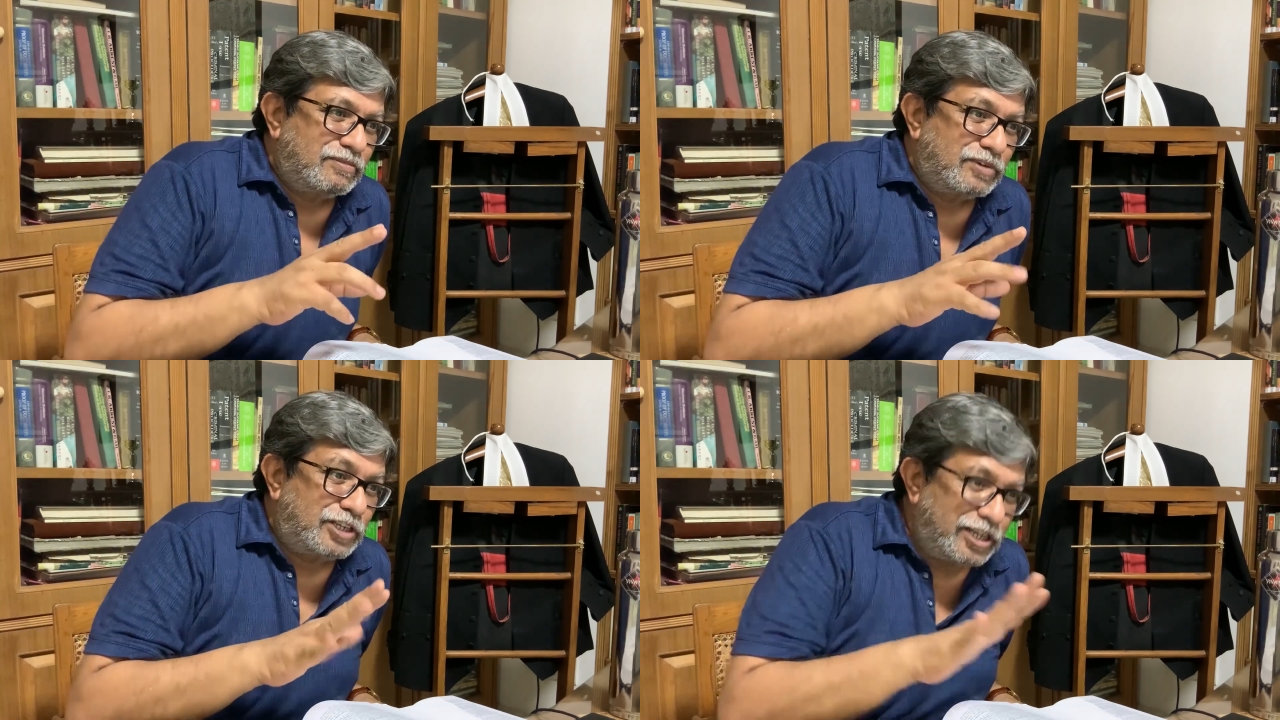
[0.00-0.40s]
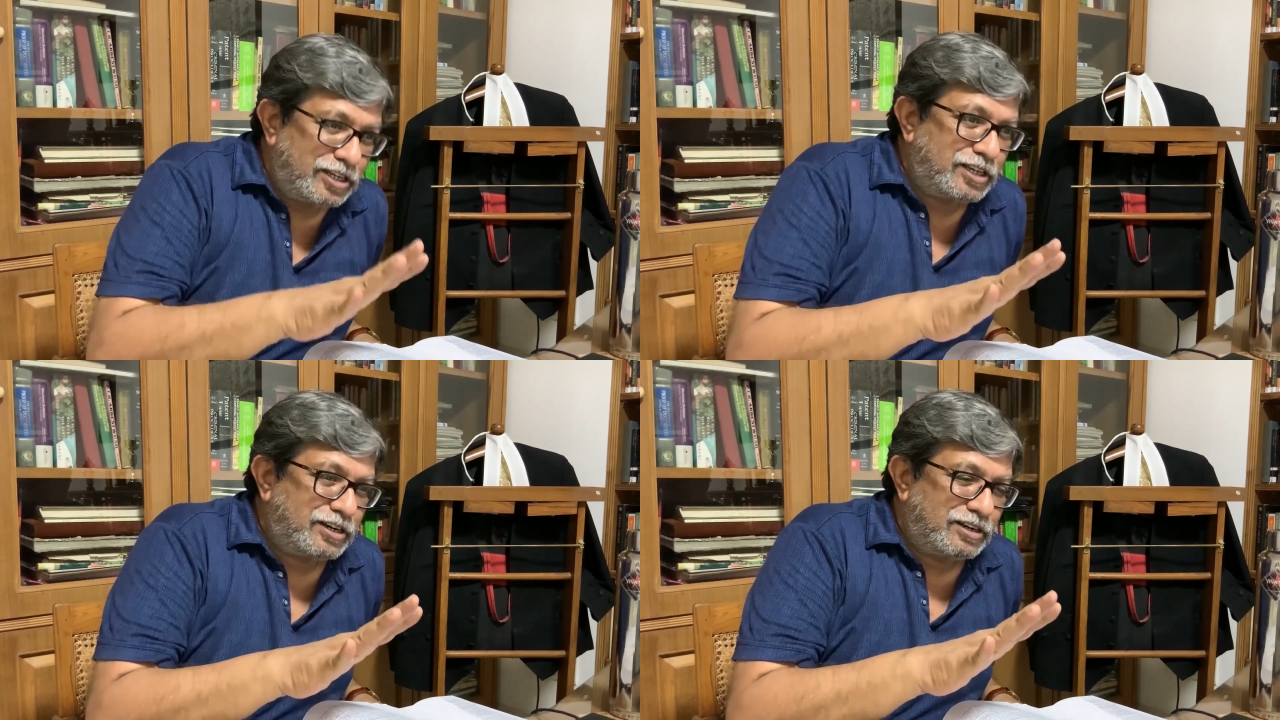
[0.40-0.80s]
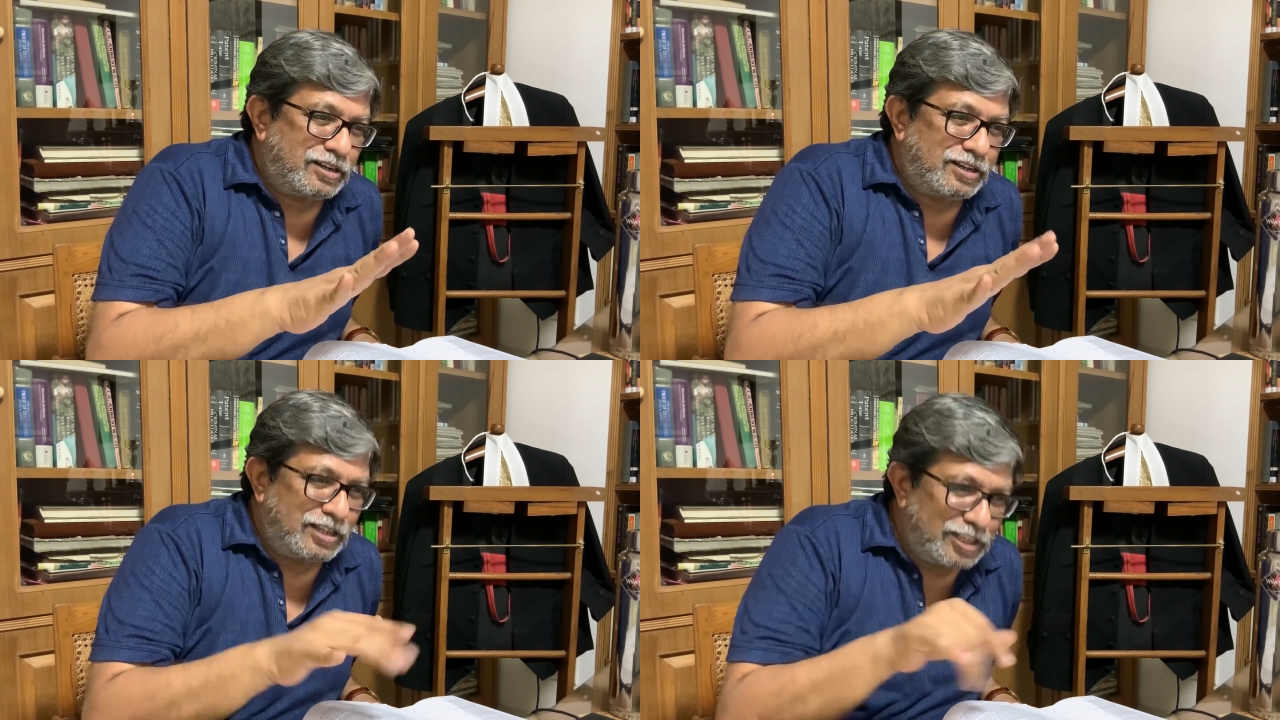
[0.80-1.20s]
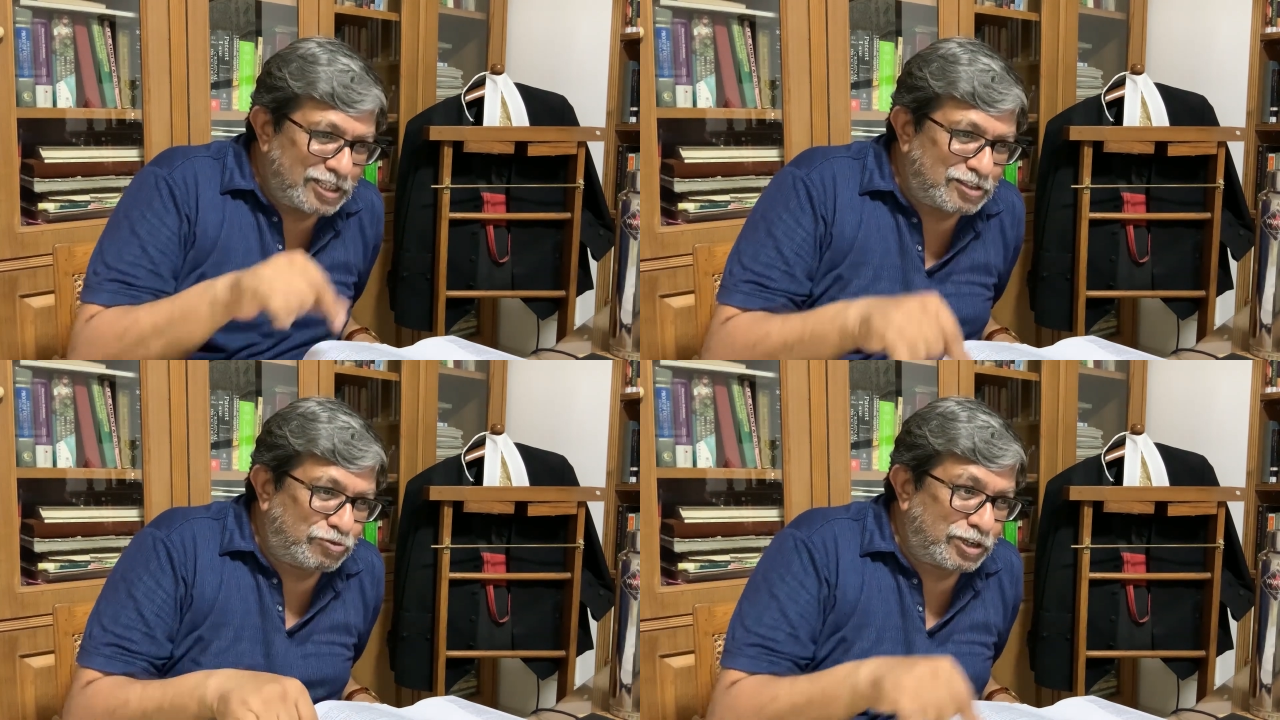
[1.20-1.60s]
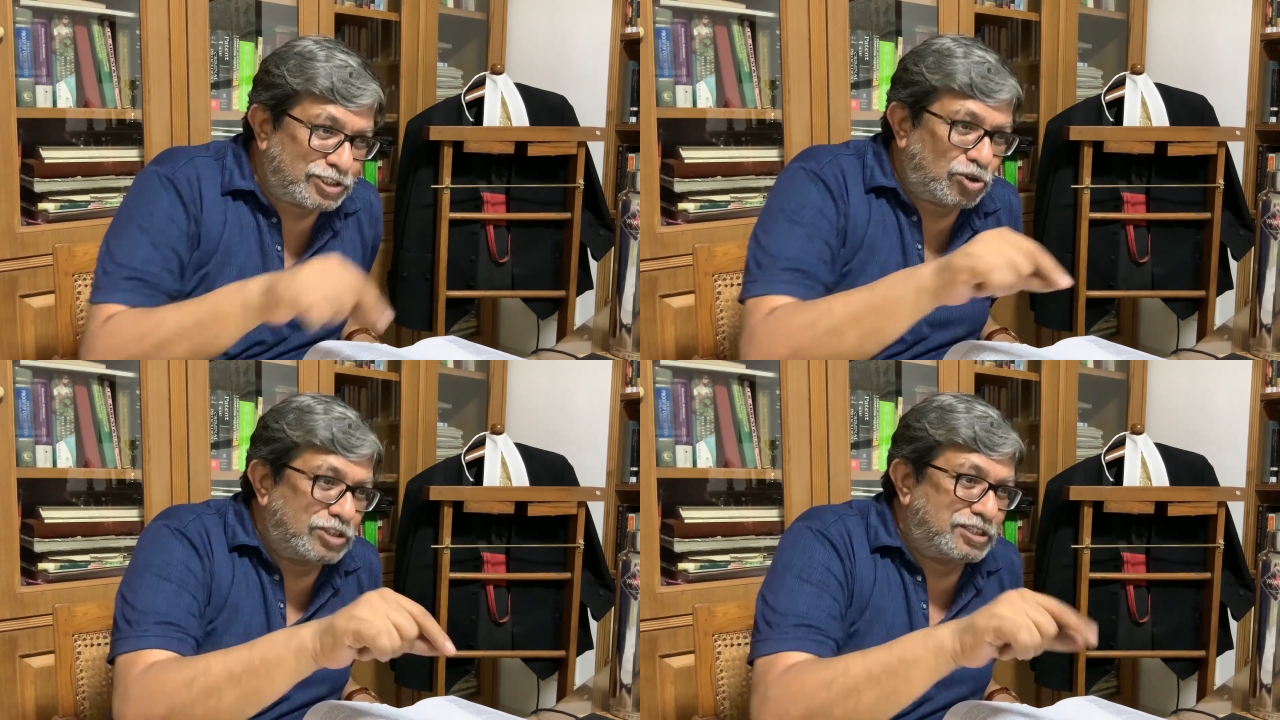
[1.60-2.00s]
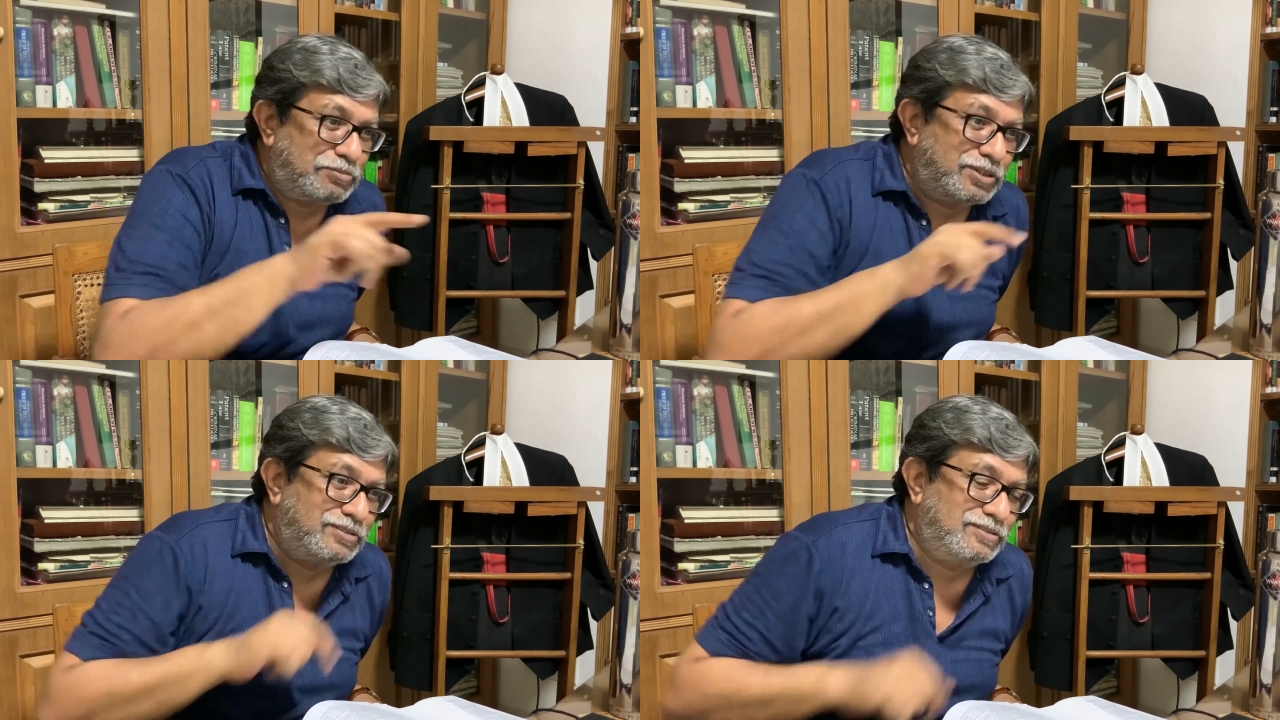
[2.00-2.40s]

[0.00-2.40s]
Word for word: here is the first concept.